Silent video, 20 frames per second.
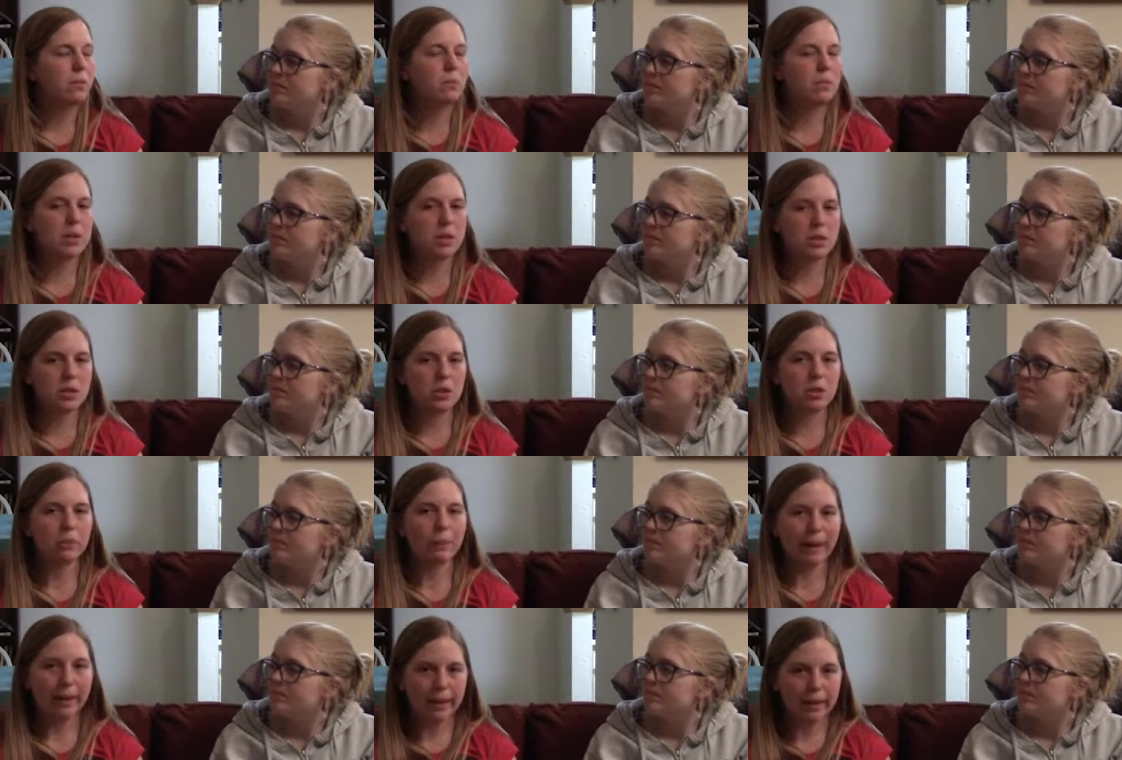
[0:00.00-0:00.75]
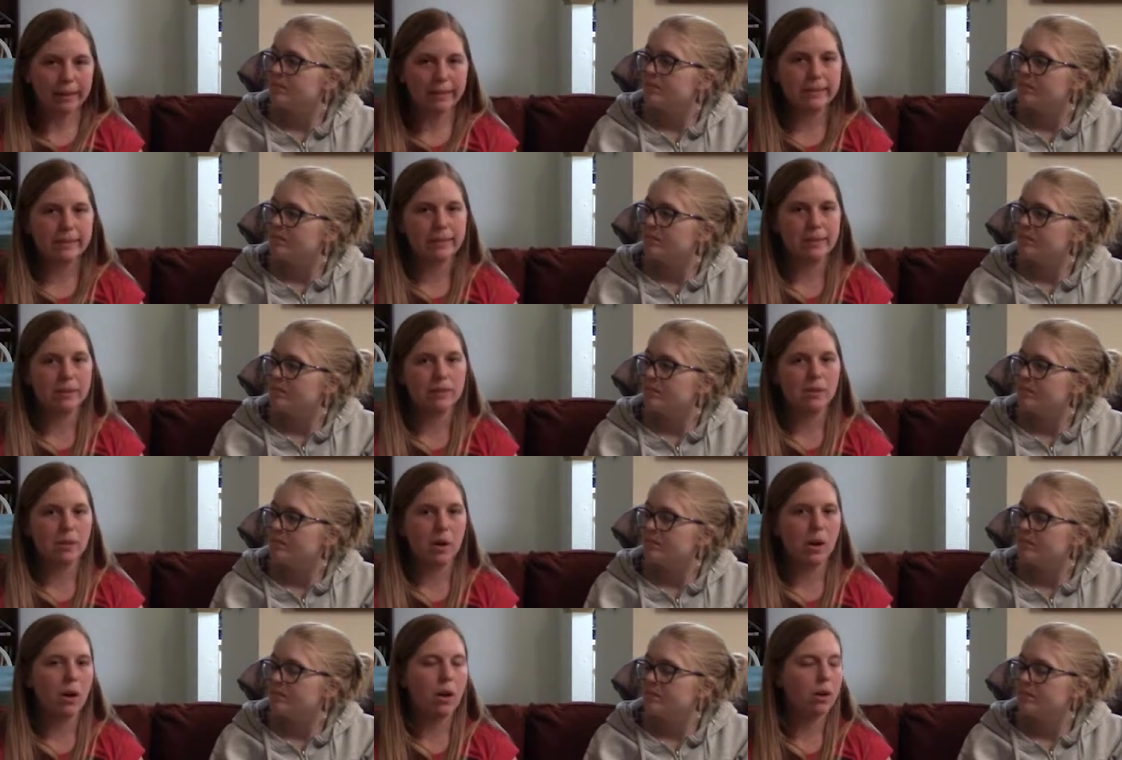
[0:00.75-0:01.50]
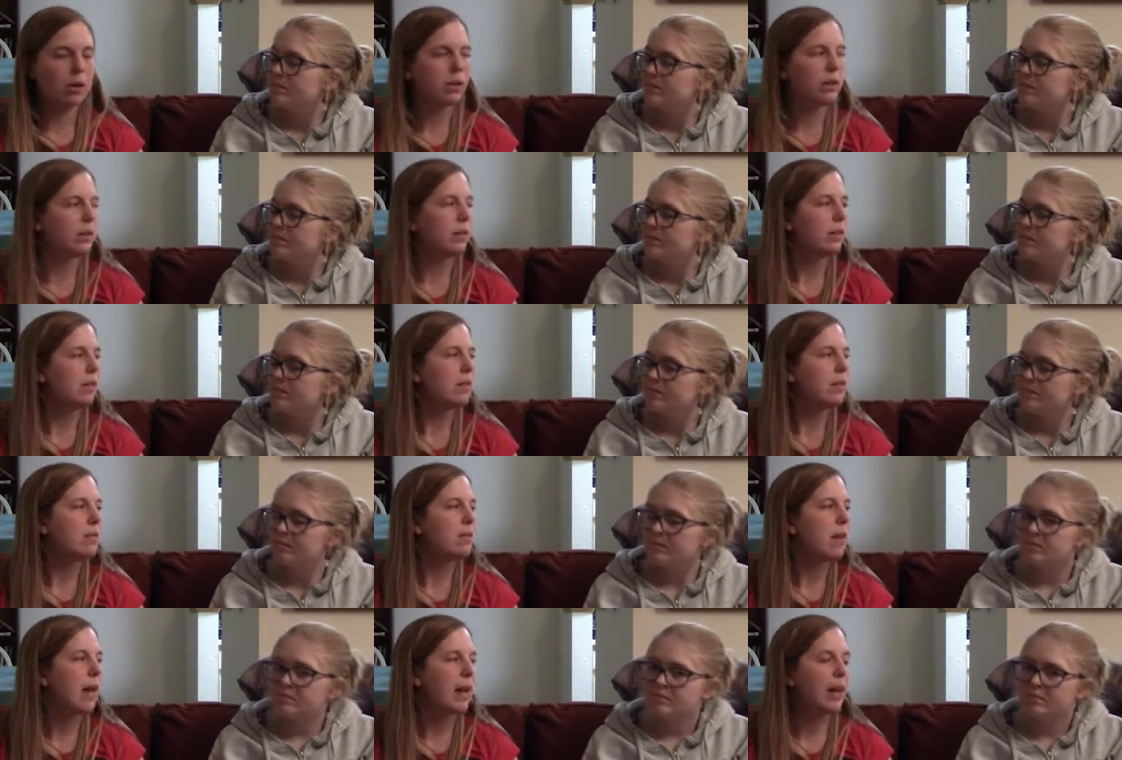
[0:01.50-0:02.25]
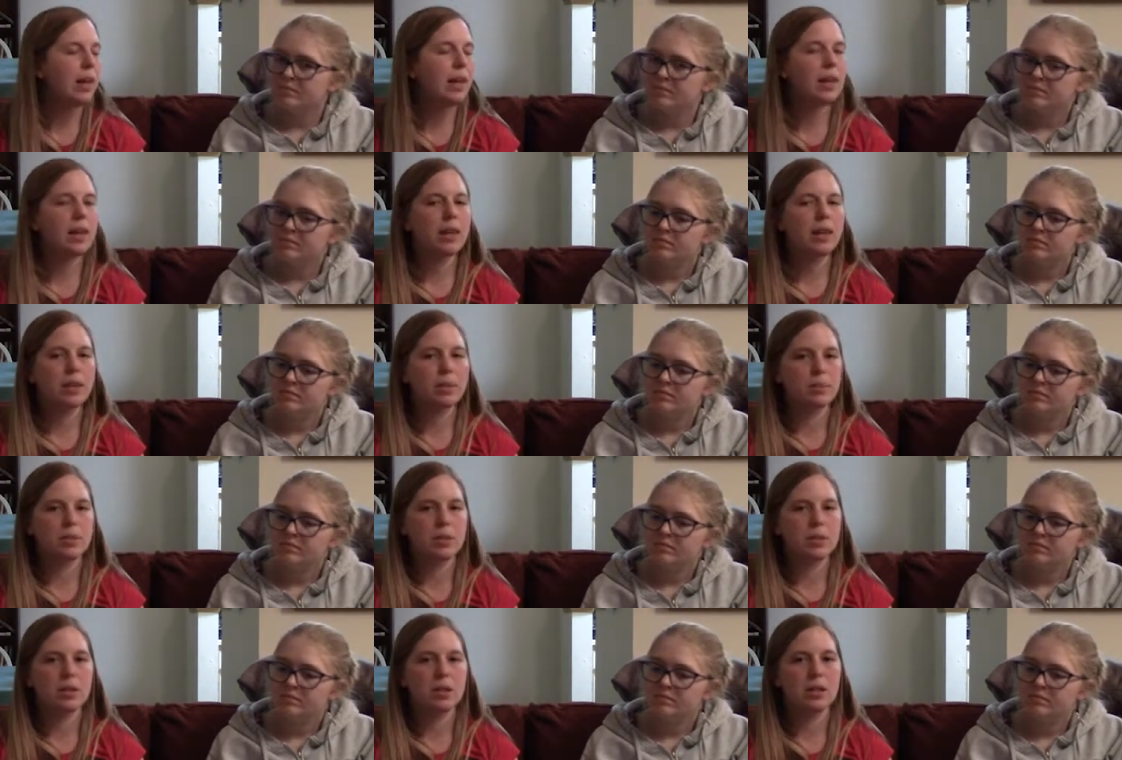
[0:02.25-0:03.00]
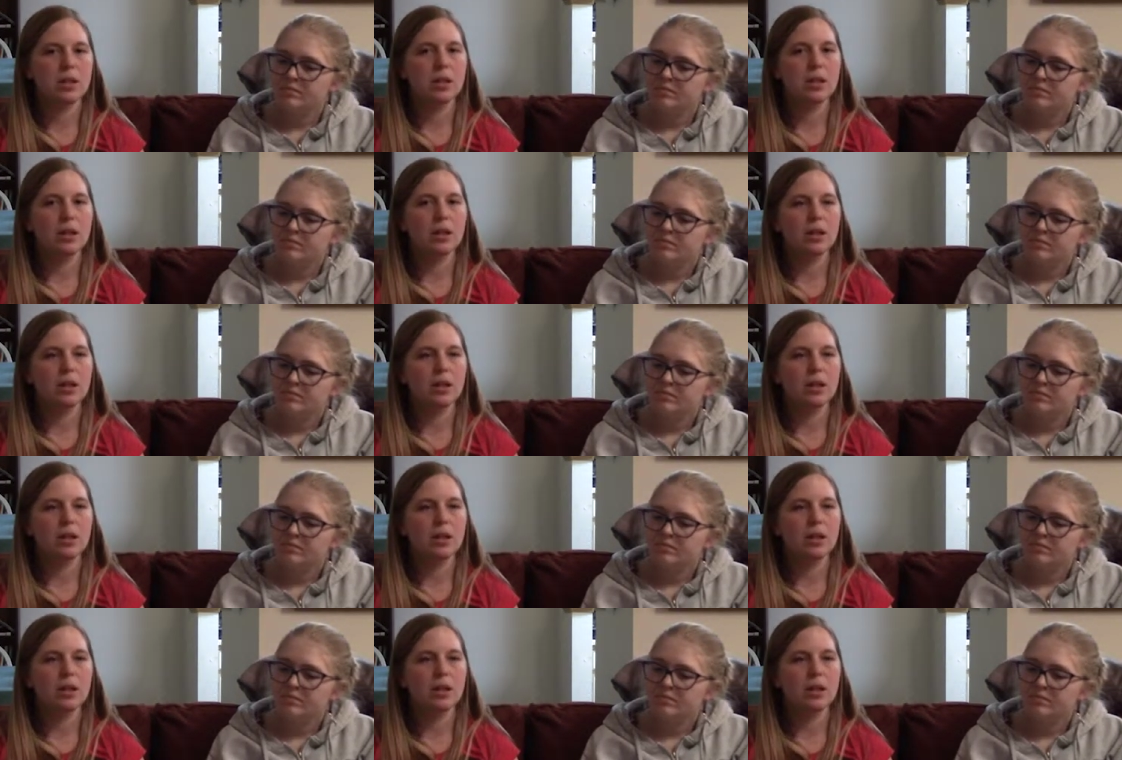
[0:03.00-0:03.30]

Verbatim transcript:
Speaker 1: Mister Banks' song that he keeps